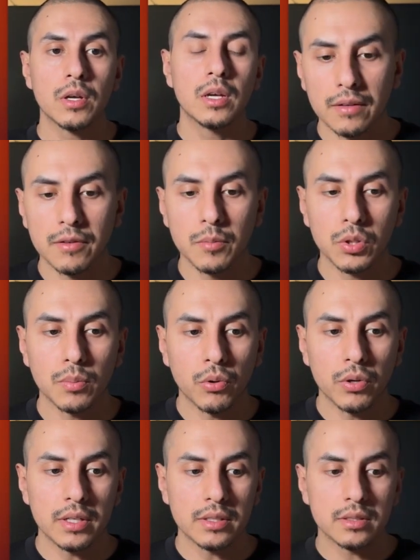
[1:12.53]
Different, but the
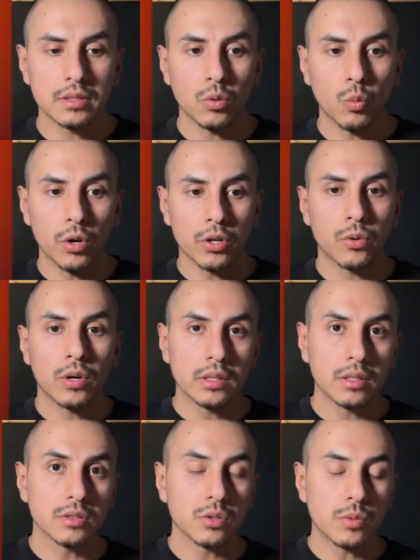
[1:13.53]
point is one cron
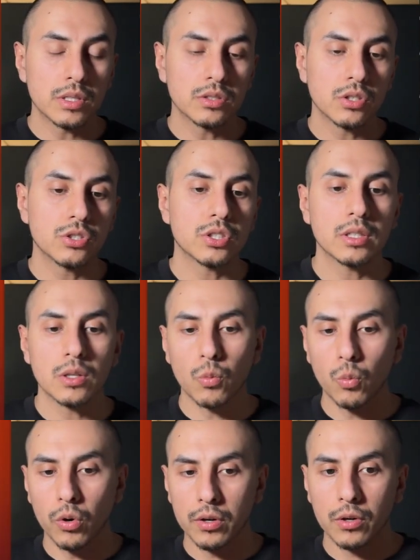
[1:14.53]
does the research and
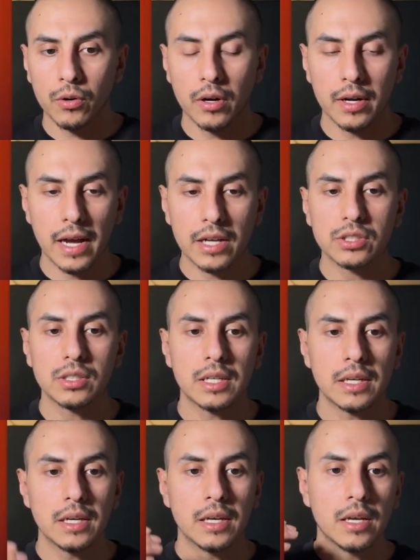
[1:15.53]
then one cron
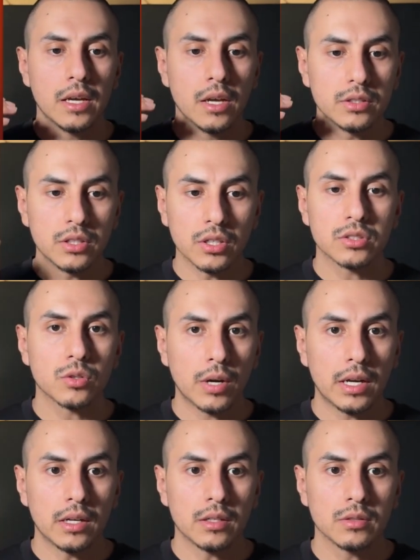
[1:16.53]
actually does the
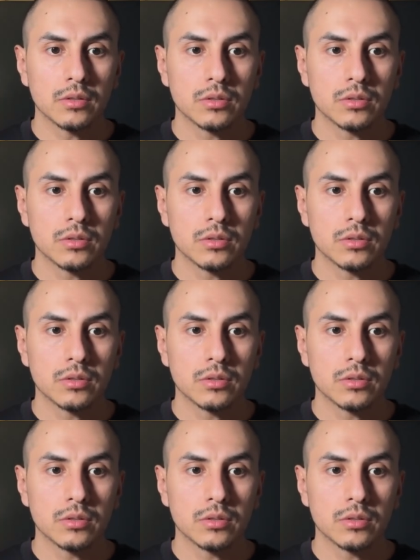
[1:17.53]
writing.